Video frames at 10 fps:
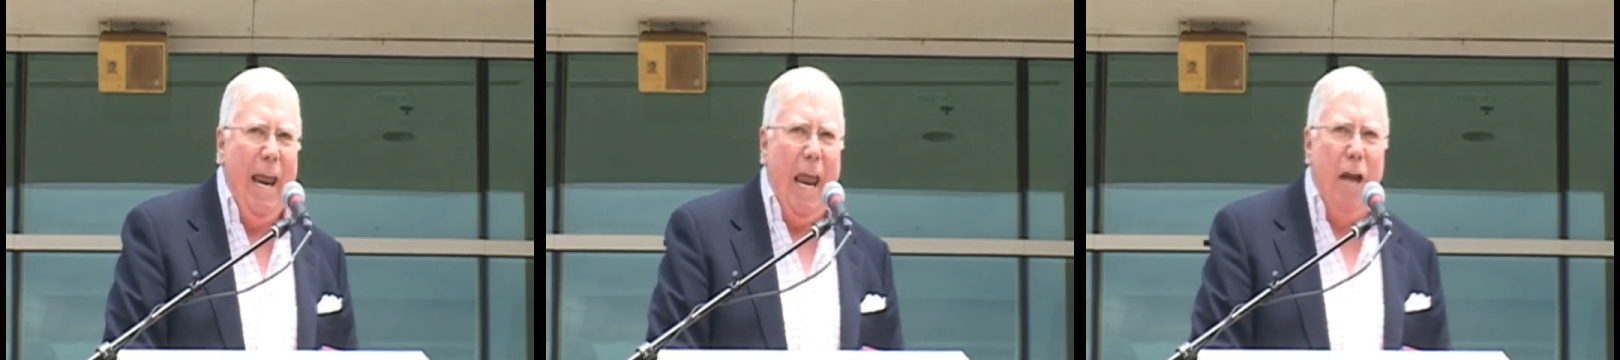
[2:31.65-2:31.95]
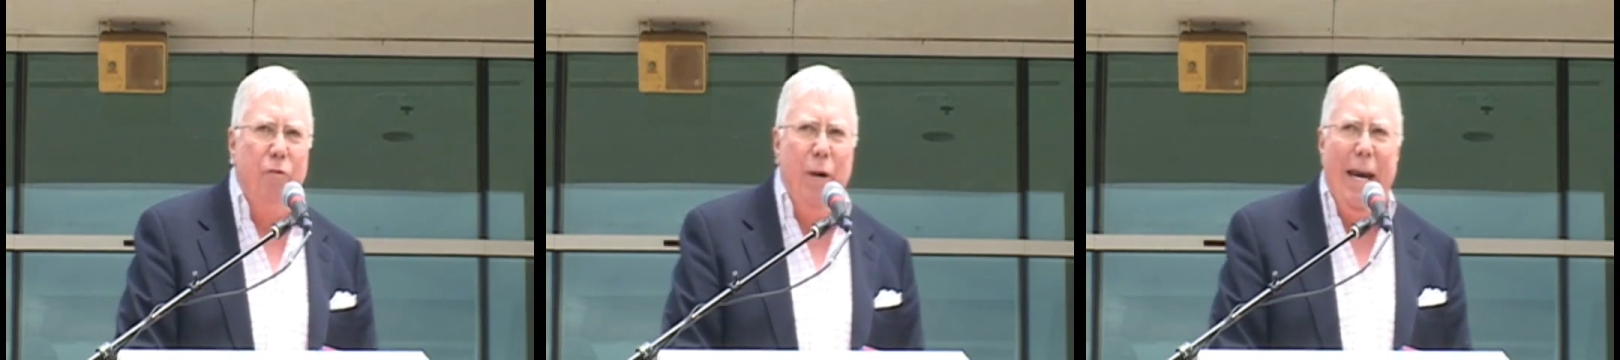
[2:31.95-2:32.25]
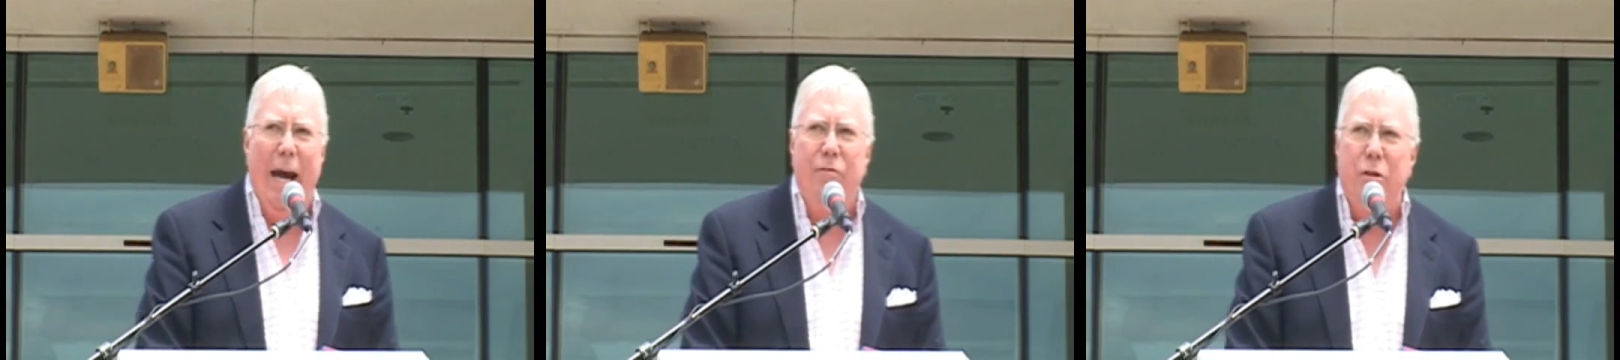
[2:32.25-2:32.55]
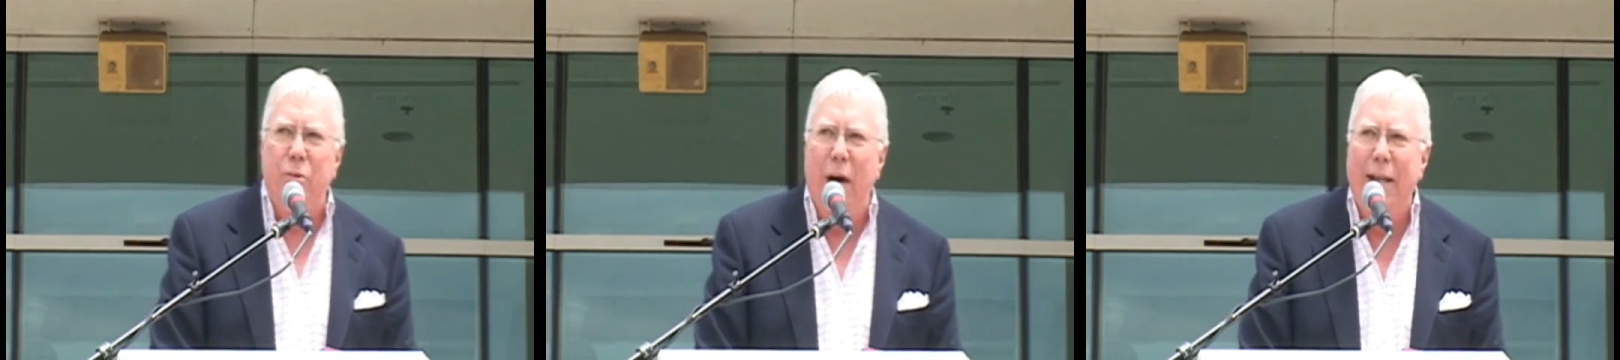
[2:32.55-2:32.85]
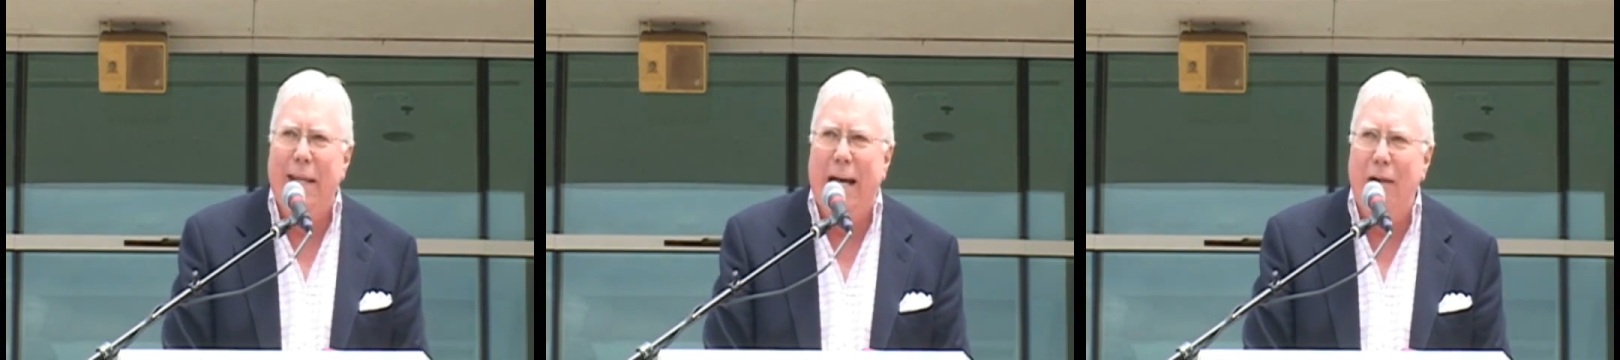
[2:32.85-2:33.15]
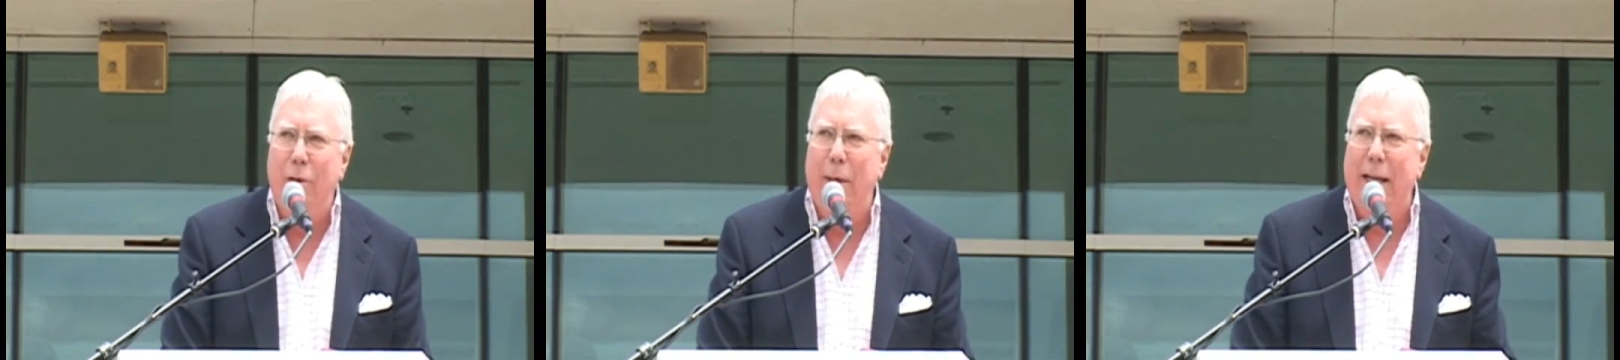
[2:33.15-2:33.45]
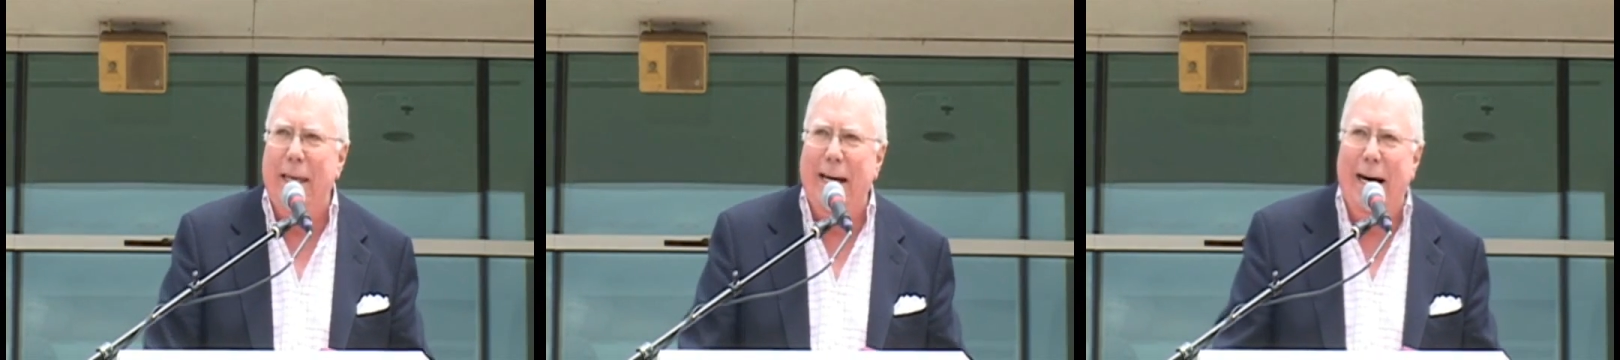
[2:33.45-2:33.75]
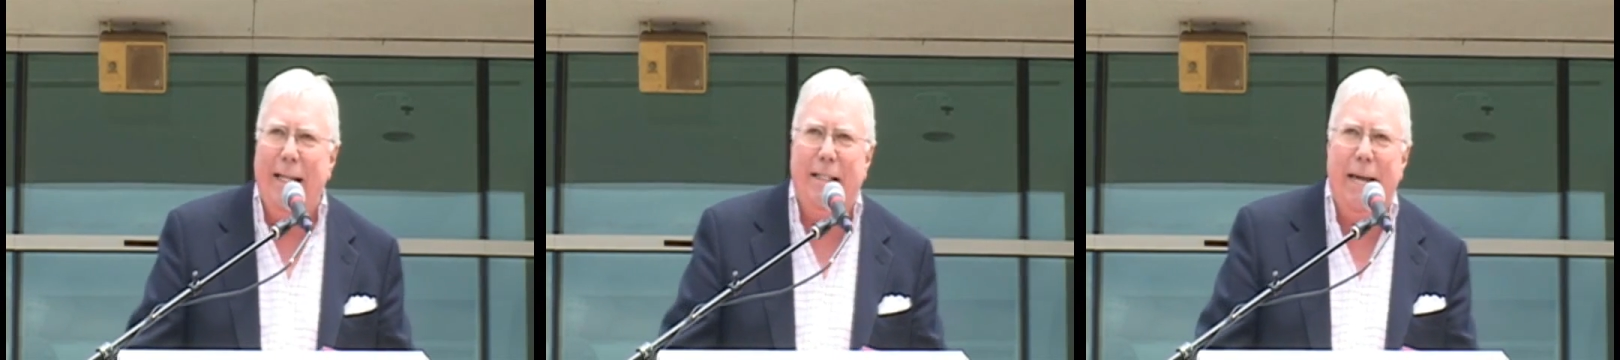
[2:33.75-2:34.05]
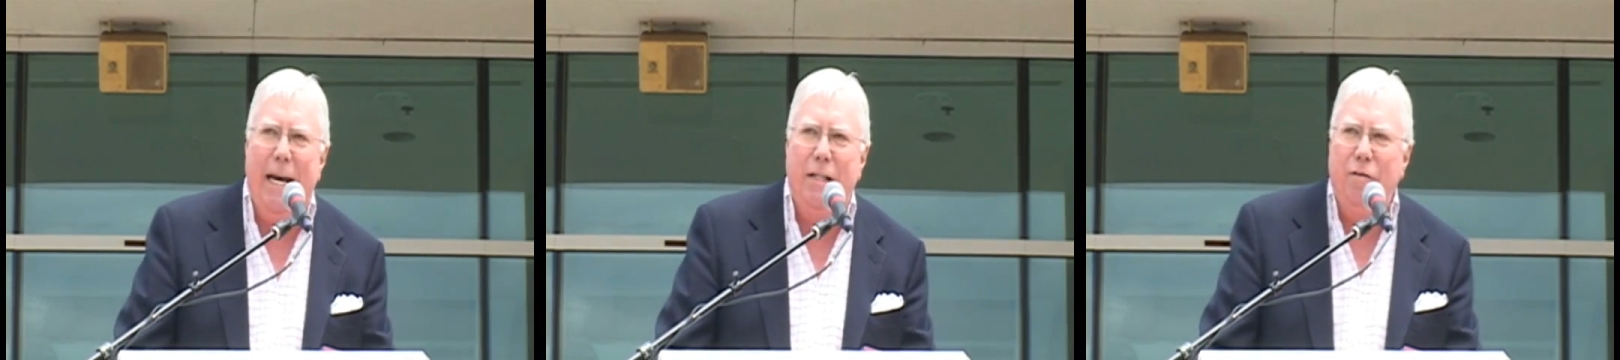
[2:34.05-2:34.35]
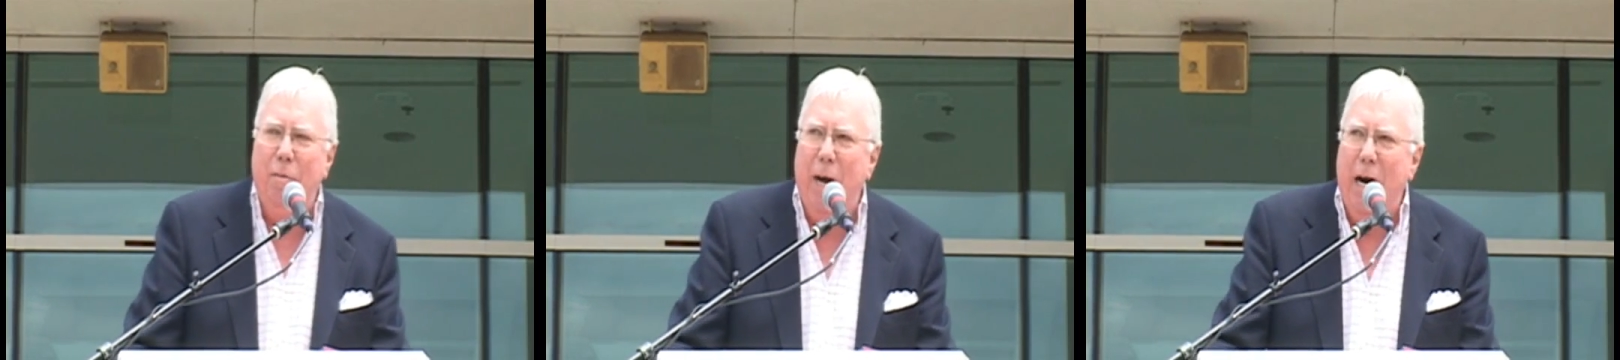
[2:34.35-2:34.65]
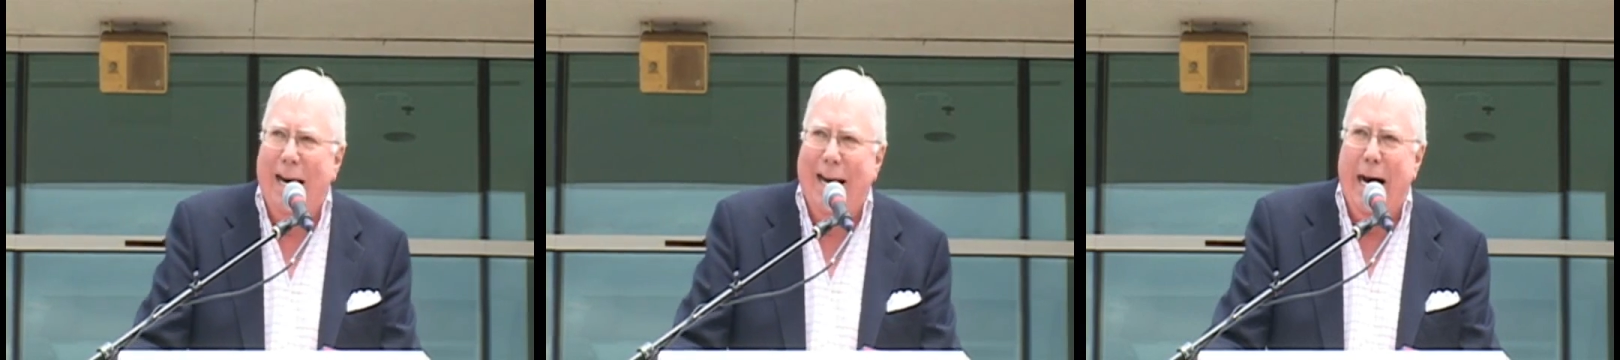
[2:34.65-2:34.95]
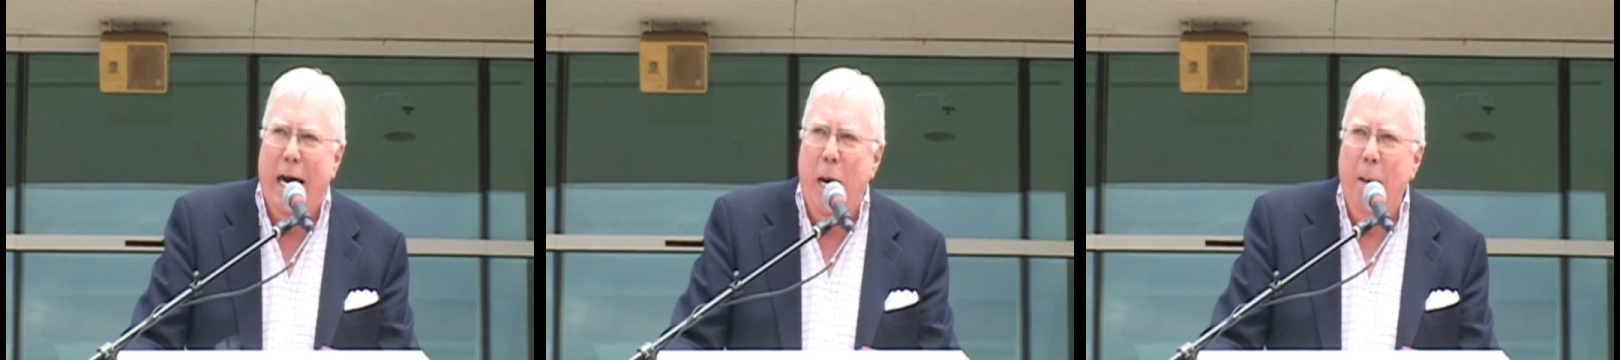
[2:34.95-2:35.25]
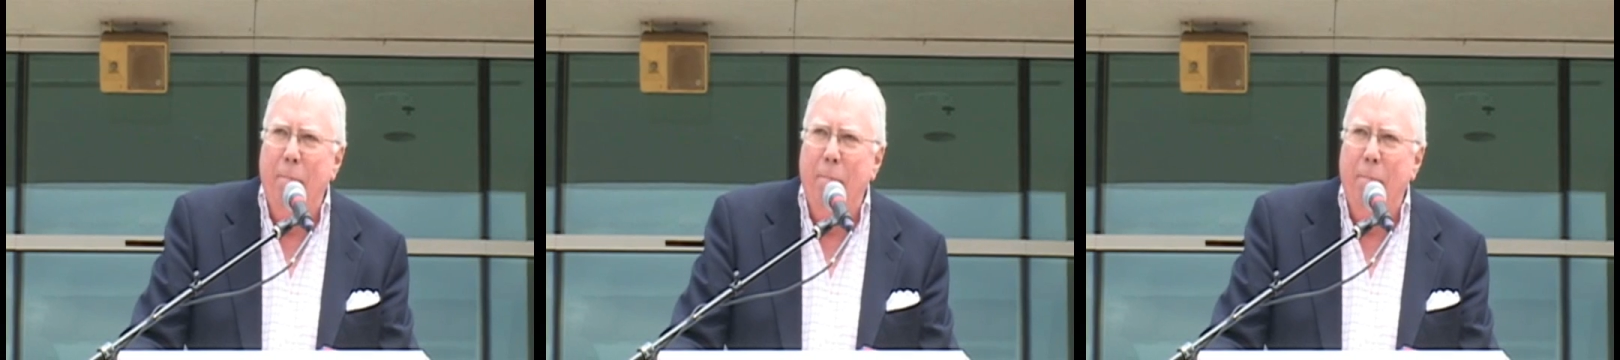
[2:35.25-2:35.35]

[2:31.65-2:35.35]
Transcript: And if we have to run the government of the United States of America